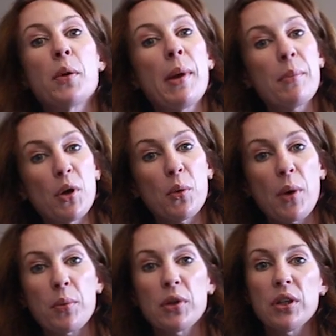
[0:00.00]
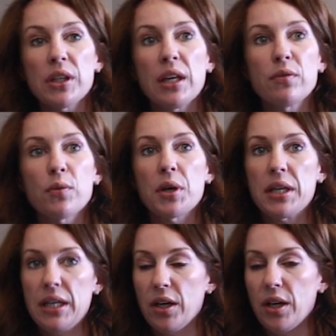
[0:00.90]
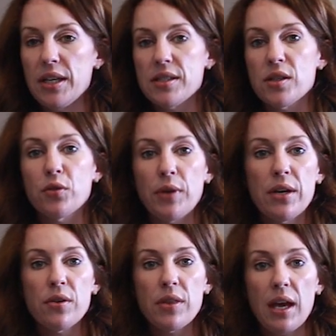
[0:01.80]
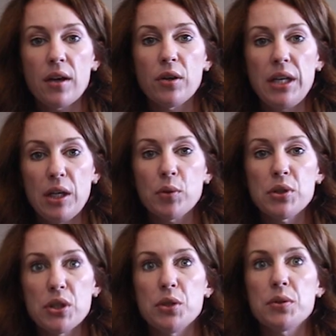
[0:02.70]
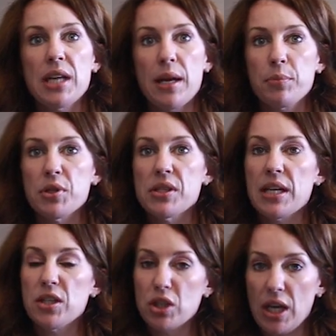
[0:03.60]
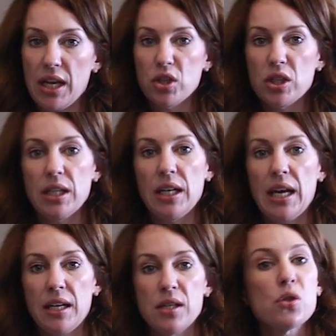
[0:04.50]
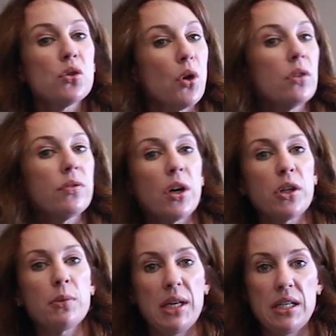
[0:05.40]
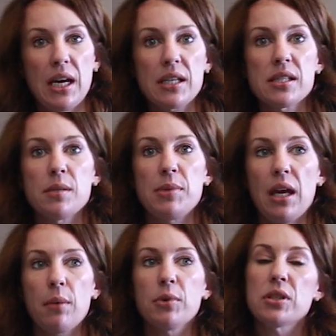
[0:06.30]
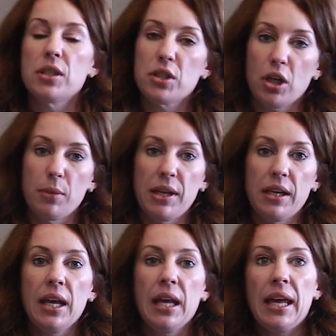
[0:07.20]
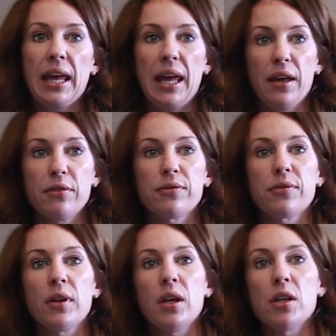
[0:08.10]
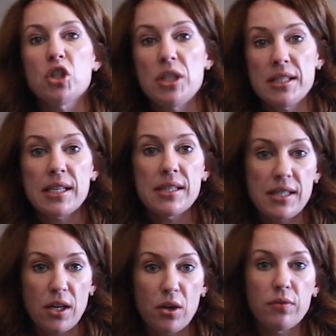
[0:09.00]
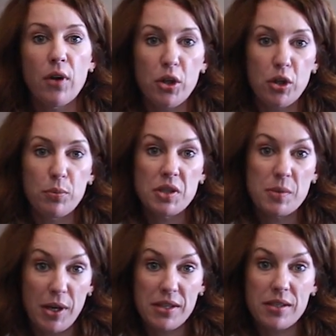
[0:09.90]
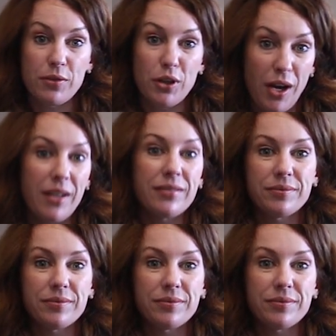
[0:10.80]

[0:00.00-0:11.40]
remember, what we're looking for here is a greater than or equal to 10% change in Annie's stroke volume index to be able to determine if she's considered volume responsive or not.